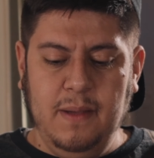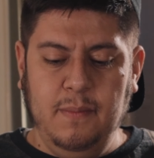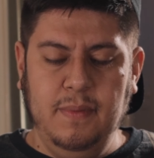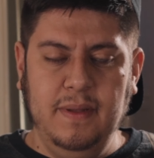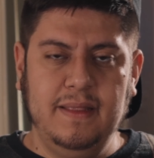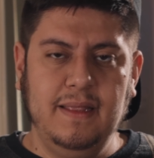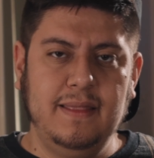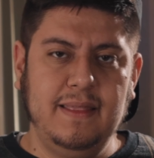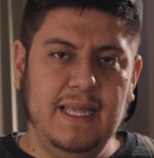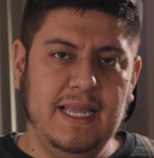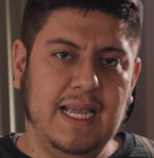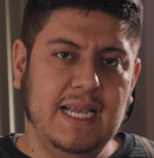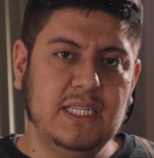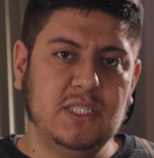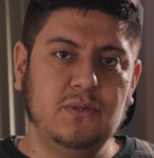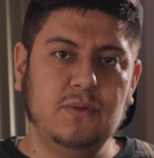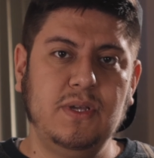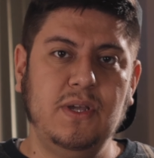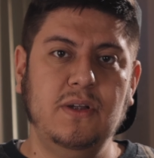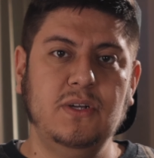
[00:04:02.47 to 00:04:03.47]
But the thing
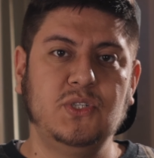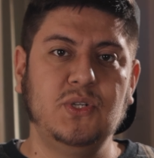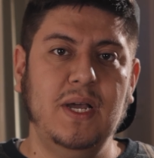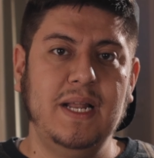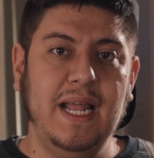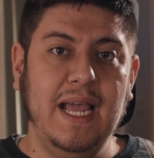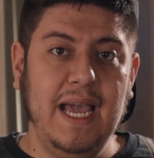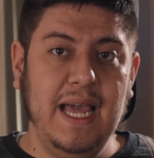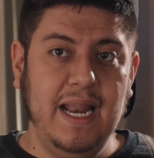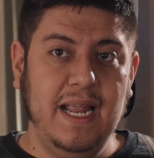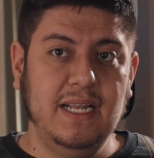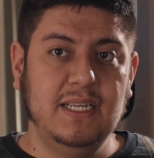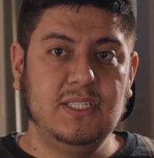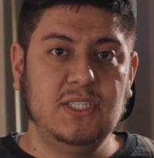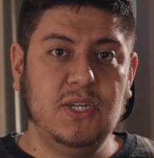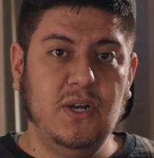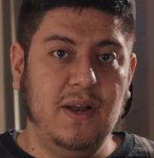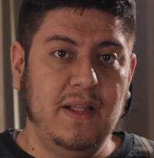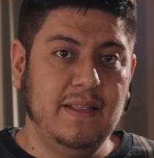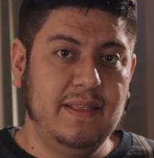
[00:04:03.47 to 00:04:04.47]
is, when you're trying to edit
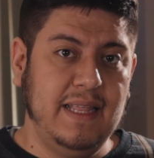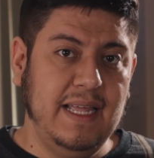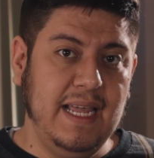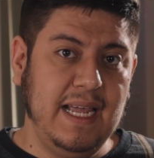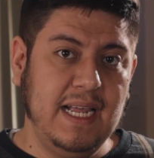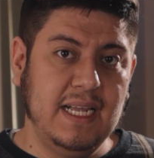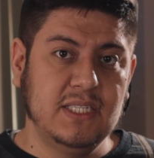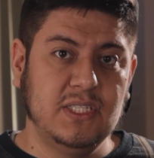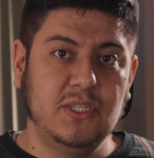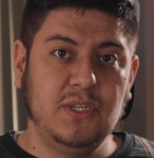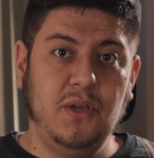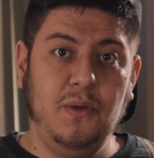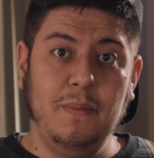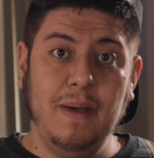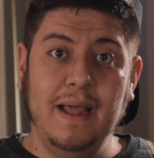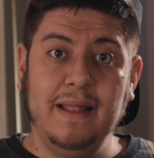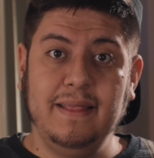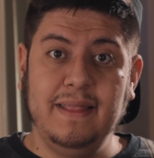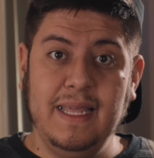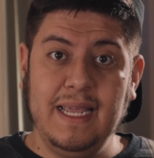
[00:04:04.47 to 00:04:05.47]
certain things, you
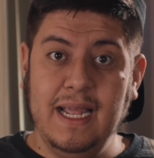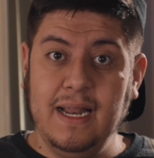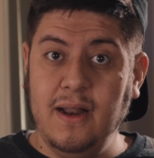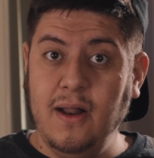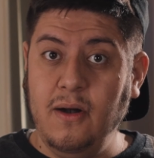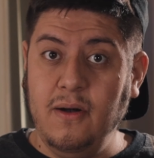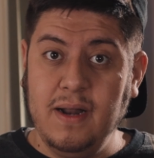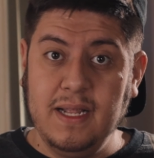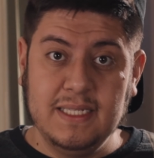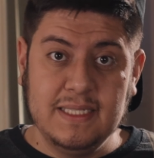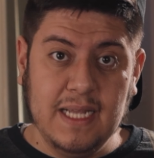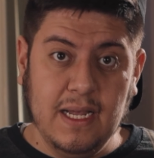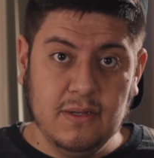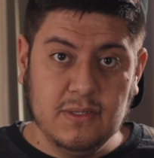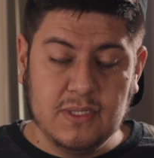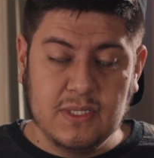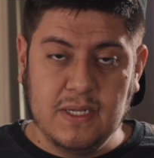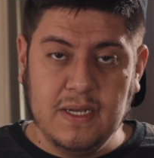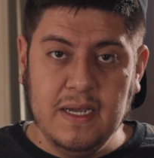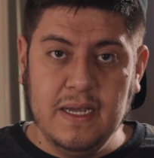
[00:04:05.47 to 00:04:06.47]
might think it already
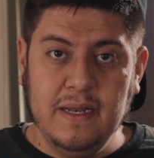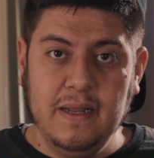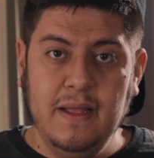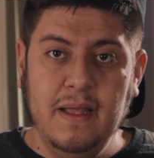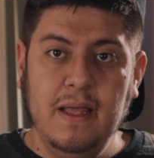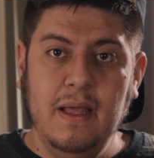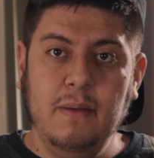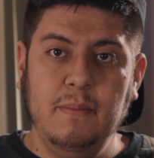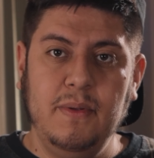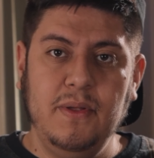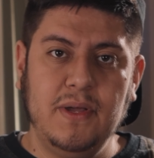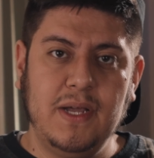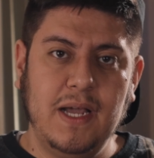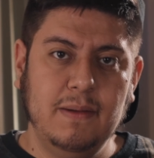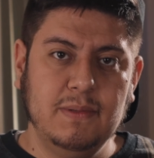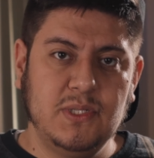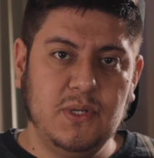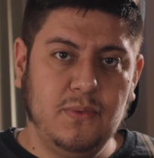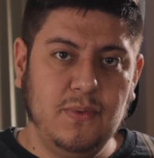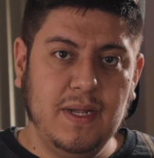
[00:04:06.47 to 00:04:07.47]
sounds good, but you
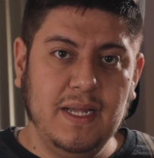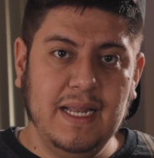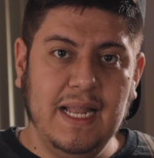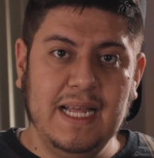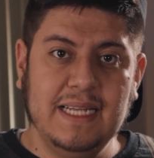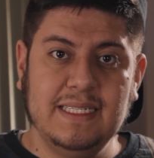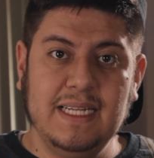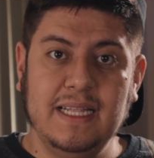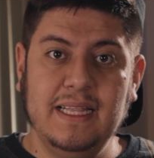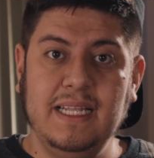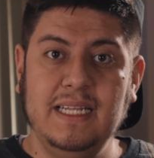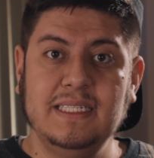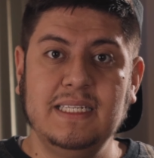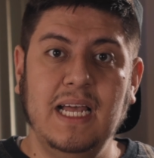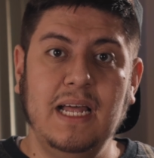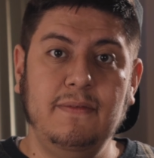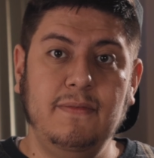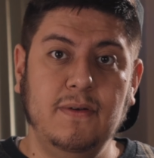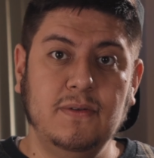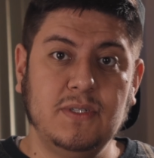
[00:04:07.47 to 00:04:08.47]
come to realize that these
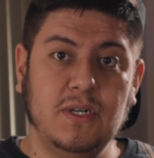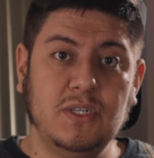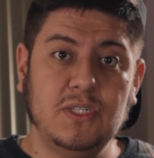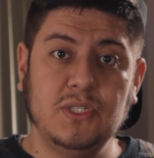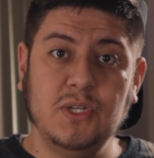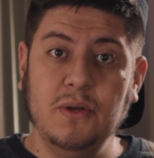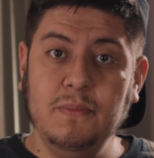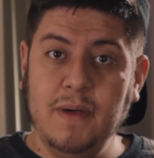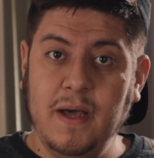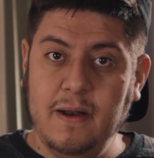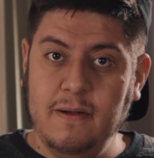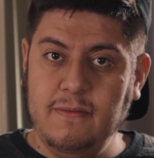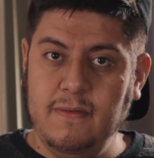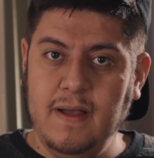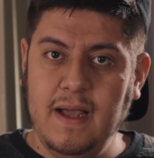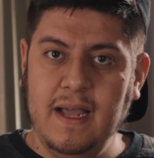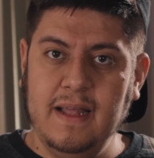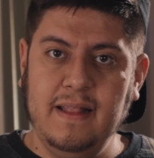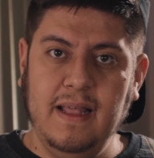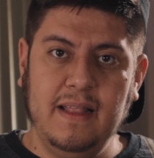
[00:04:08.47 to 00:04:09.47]
headphones are so
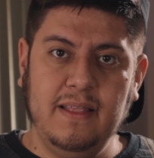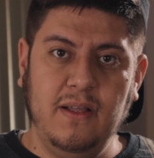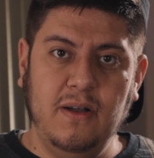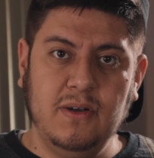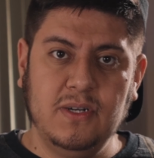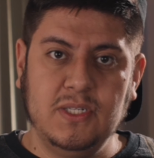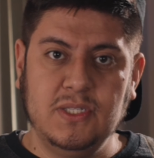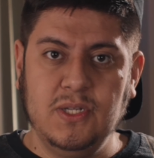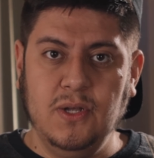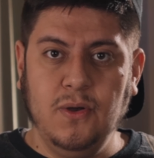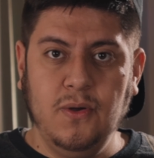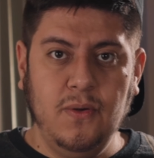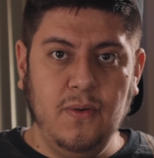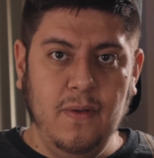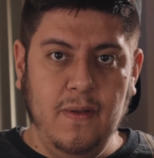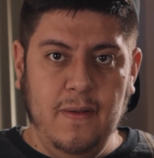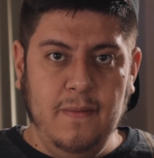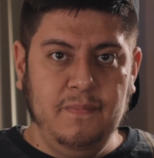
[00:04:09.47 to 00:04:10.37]
modified that they're so